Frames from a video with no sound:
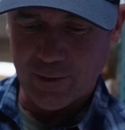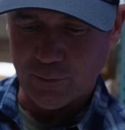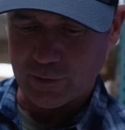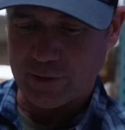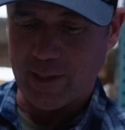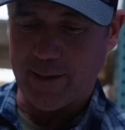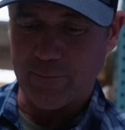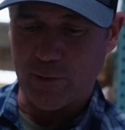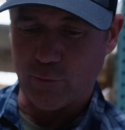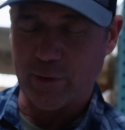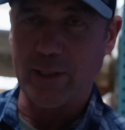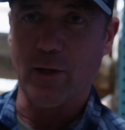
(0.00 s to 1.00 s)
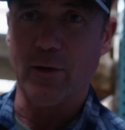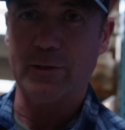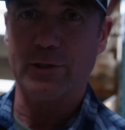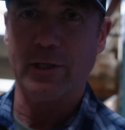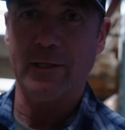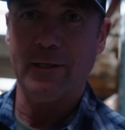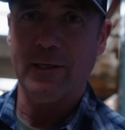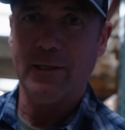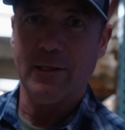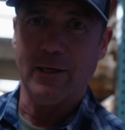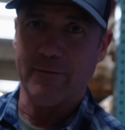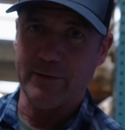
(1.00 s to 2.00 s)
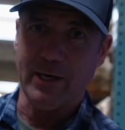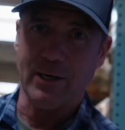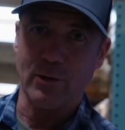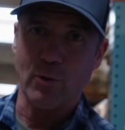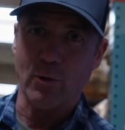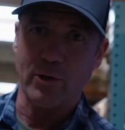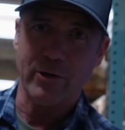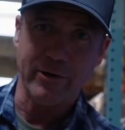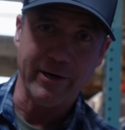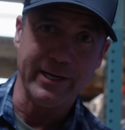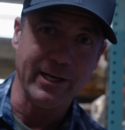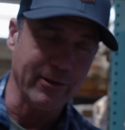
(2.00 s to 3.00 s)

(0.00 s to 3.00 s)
will stop the relaunch of the Encore or any